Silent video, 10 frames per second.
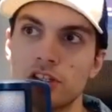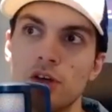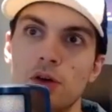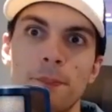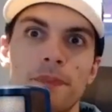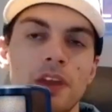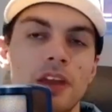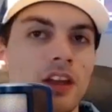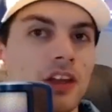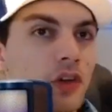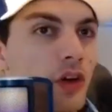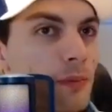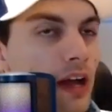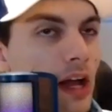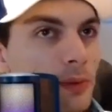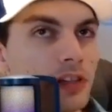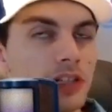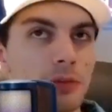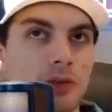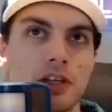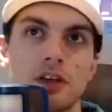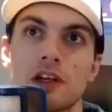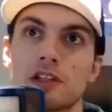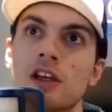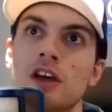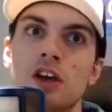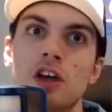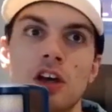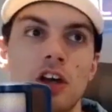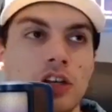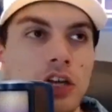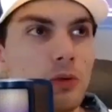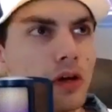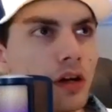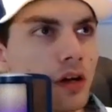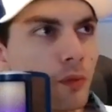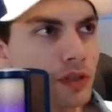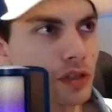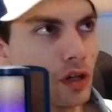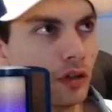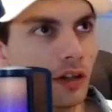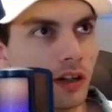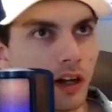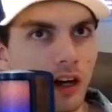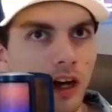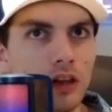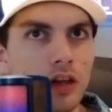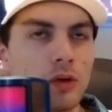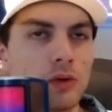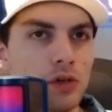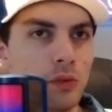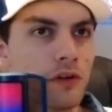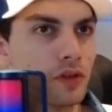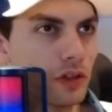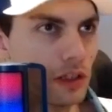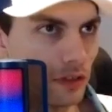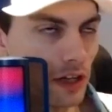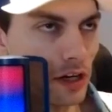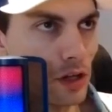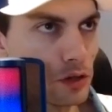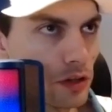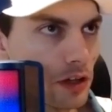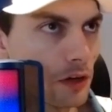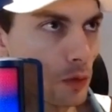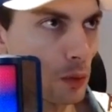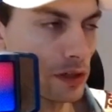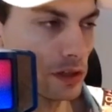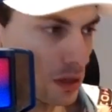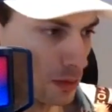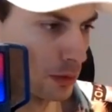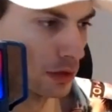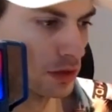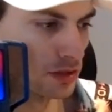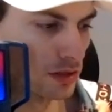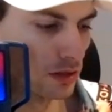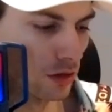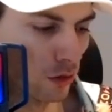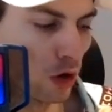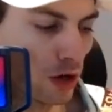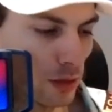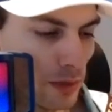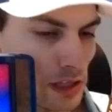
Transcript: so going back because I'm curious. You were so how long were you with Cleveland? I know you're there for one year, but were you just on the